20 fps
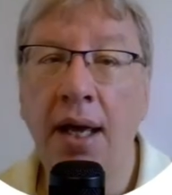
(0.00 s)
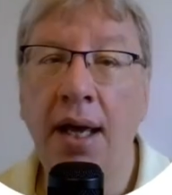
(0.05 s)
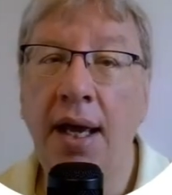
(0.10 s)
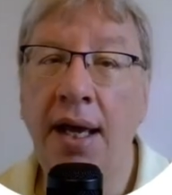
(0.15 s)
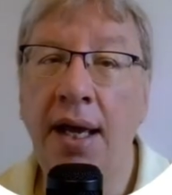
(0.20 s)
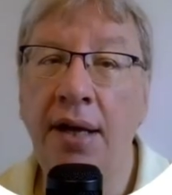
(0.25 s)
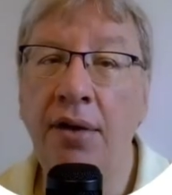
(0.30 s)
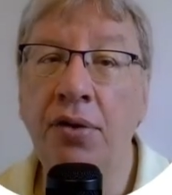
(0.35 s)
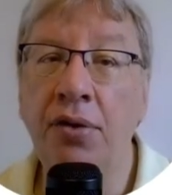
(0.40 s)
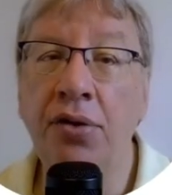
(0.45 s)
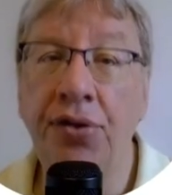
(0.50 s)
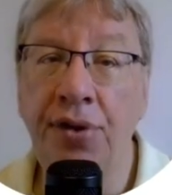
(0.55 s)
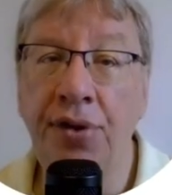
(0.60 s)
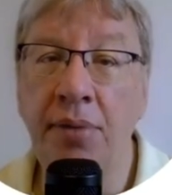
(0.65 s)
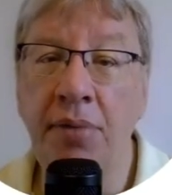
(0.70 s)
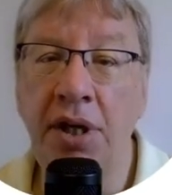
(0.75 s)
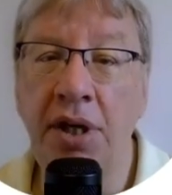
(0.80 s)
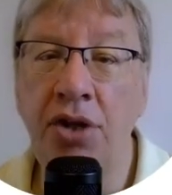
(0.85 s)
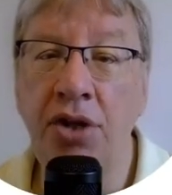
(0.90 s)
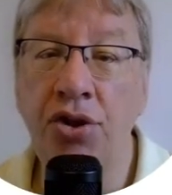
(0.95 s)
and Ursa
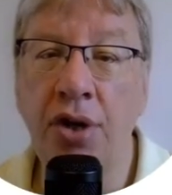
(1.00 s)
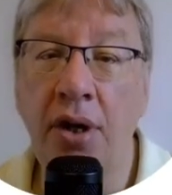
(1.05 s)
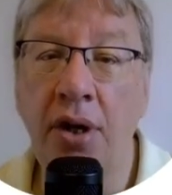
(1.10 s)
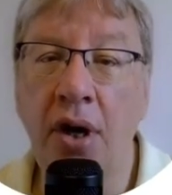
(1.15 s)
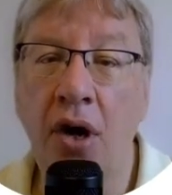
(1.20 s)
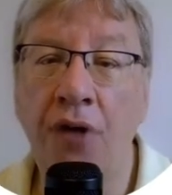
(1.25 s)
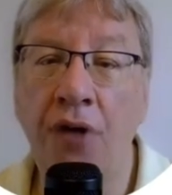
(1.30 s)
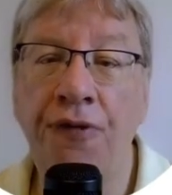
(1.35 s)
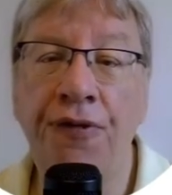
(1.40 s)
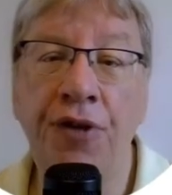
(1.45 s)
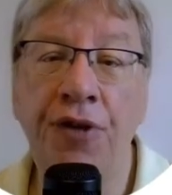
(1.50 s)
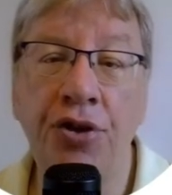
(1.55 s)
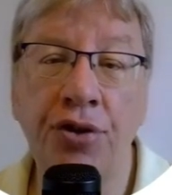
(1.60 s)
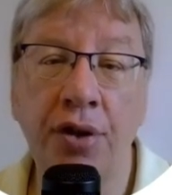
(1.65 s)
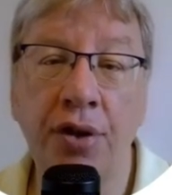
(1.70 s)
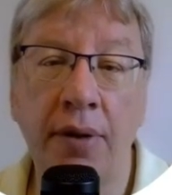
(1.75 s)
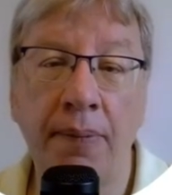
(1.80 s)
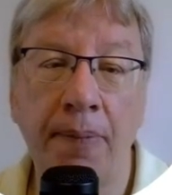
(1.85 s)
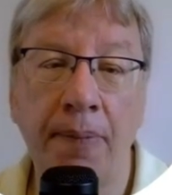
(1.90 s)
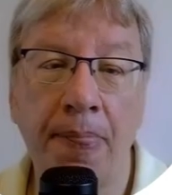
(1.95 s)
Major, a
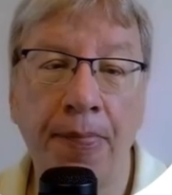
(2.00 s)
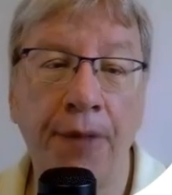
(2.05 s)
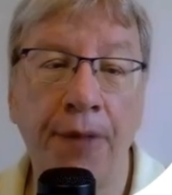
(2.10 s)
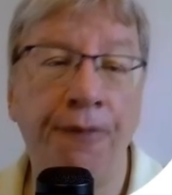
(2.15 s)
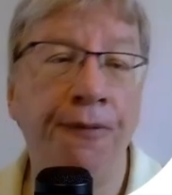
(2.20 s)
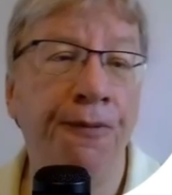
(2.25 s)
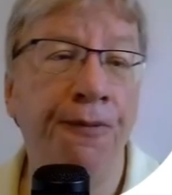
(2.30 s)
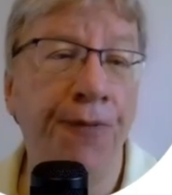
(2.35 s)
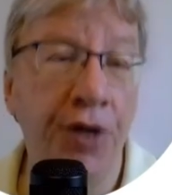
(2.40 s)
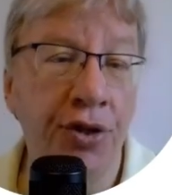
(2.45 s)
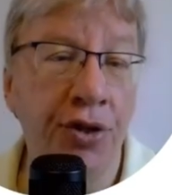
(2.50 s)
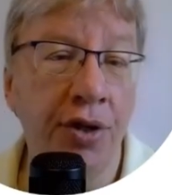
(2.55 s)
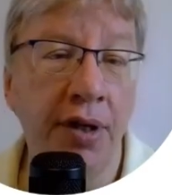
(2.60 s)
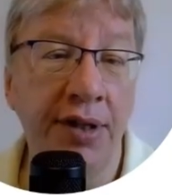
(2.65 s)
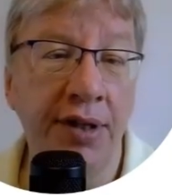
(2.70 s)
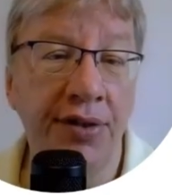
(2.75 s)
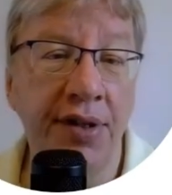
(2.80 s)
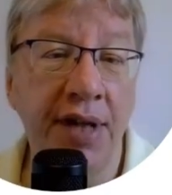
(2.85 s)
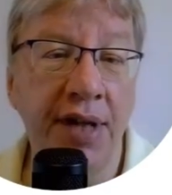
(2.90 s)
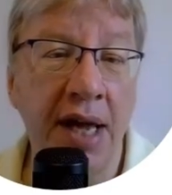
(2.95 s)
fisher. The fisher
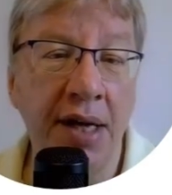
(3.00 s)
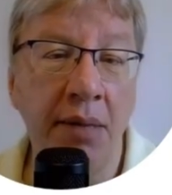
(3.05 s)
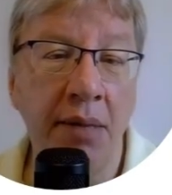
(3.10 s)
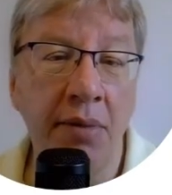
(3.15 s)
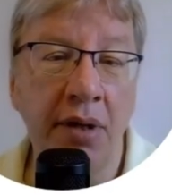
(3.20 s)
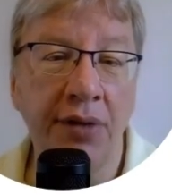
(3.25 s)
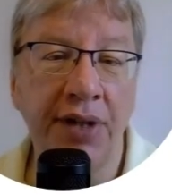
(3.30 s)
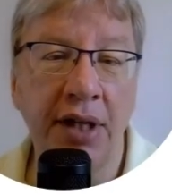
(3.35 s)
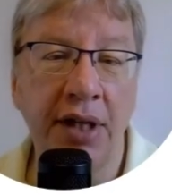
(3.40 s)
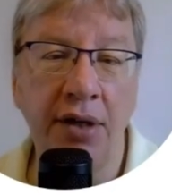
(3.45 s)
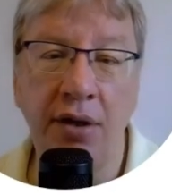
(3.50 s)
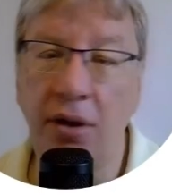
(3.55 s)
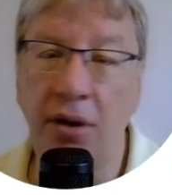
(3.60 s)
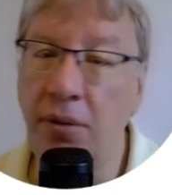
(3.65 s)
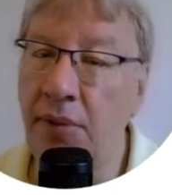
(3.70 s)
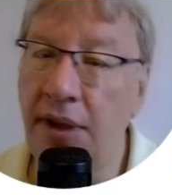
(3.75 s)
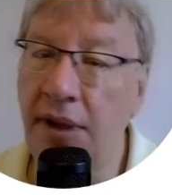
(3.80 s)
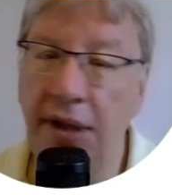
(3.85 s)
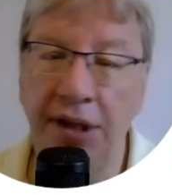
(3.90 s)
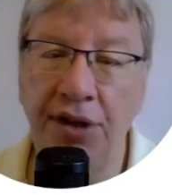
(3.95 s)
is an animal that
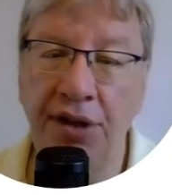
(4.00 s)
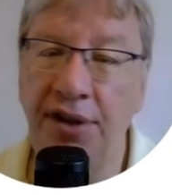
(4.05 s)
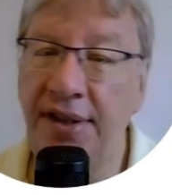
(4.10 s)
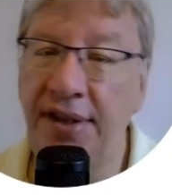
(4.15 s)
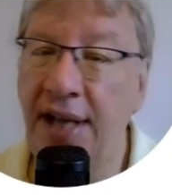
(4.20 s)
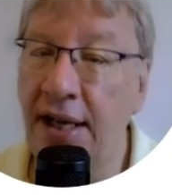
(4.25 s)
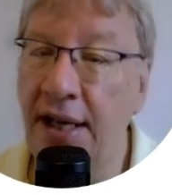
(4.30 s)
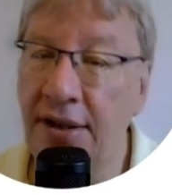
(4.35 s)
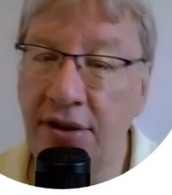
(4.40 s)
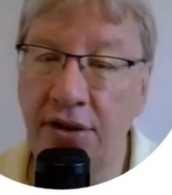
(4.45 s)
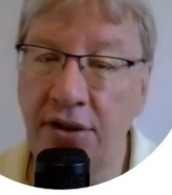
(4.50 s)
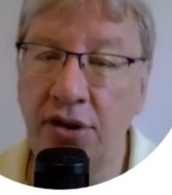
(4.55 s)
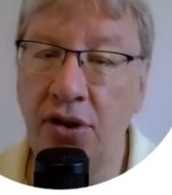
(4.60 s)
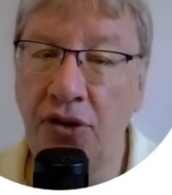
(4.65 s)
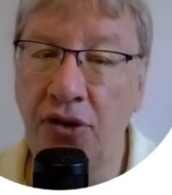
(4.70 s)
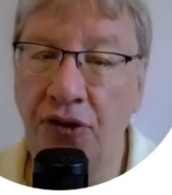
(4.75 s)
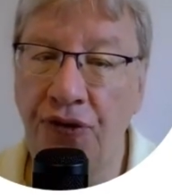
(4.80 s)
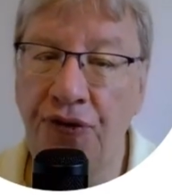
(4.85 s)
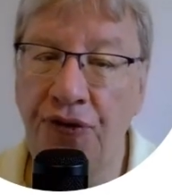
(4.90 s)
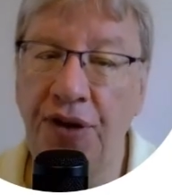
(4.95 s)
normally does
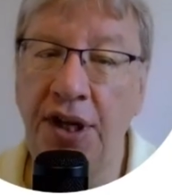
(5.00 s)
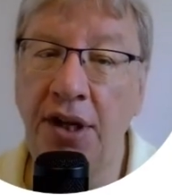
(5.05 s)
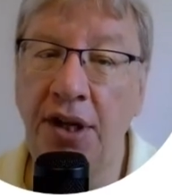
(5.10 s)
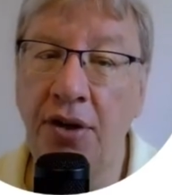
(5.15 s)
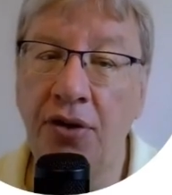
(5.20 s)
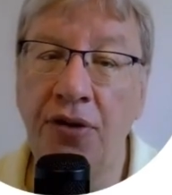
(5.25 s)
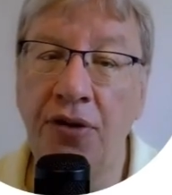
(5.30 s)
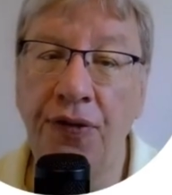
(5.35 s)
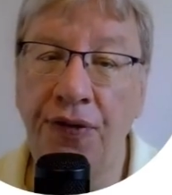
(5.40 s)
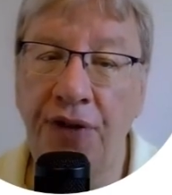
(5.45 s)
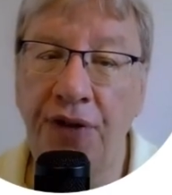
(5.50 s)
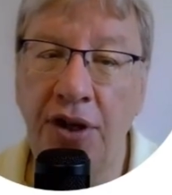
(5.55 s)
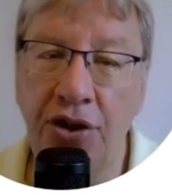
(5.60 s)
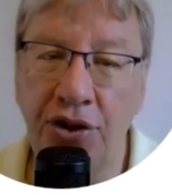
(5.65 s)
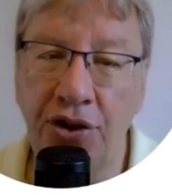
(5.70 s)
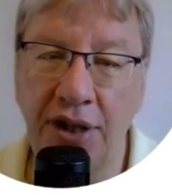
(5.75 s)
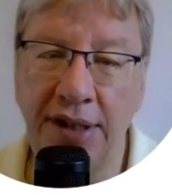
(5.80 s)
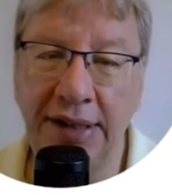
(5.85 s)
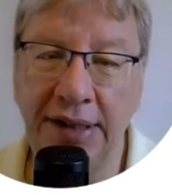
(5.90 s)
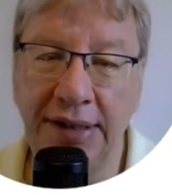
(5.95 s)
not feed on fish,
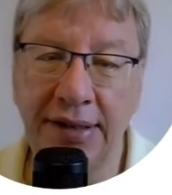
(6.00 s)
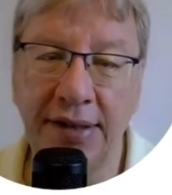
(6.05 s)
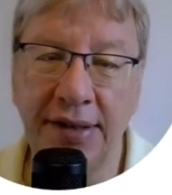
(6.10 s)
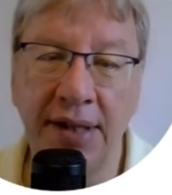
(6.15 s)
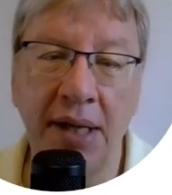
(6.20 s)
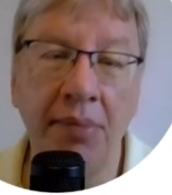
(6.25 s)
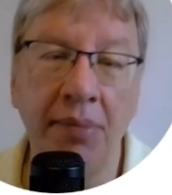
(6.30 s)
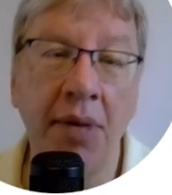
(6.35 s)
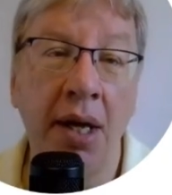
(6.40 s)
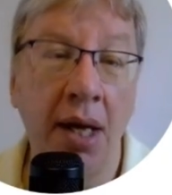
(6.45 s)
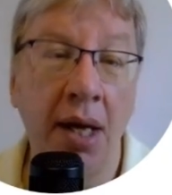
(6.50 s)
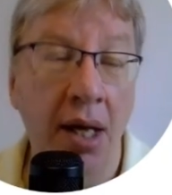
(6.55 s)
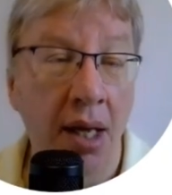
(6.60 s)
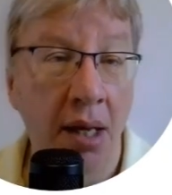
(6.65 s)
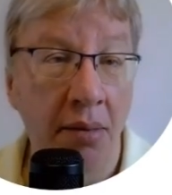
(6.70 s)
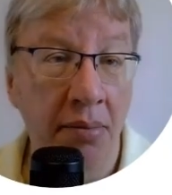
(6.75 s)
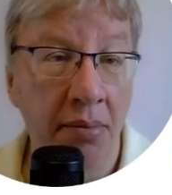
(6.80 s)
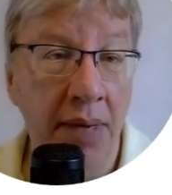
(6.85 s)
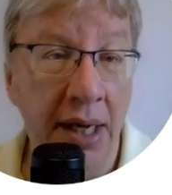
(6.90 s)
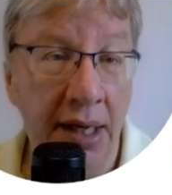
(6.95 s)
as its name
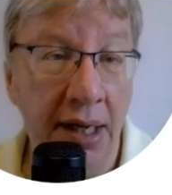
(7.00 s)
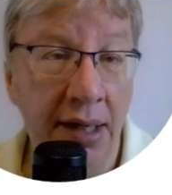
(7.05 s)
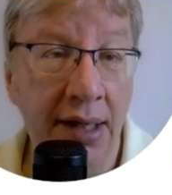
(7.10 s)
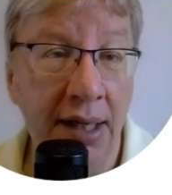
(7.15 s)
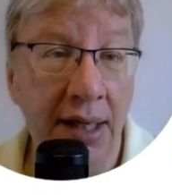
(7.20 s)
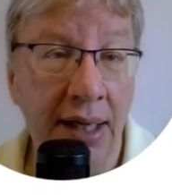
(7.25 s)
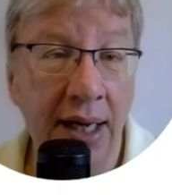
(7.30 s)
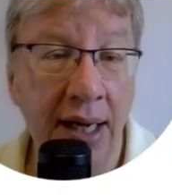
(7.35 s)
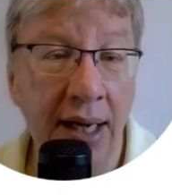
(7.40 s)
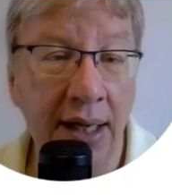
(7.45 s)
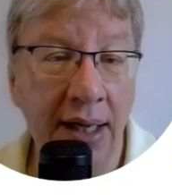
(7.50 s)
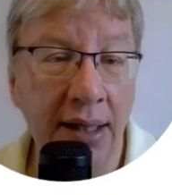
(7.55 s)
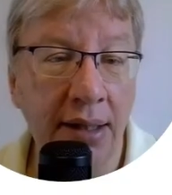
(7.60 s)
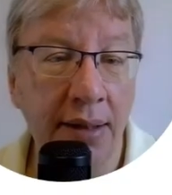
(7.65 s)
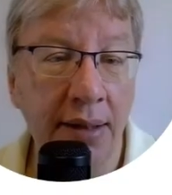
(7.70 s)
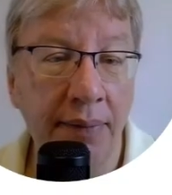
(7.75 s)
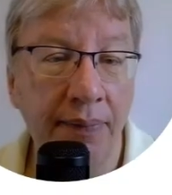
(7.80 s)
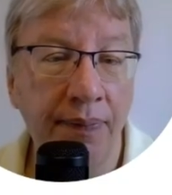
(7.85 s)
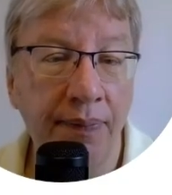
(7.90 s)
may indicate.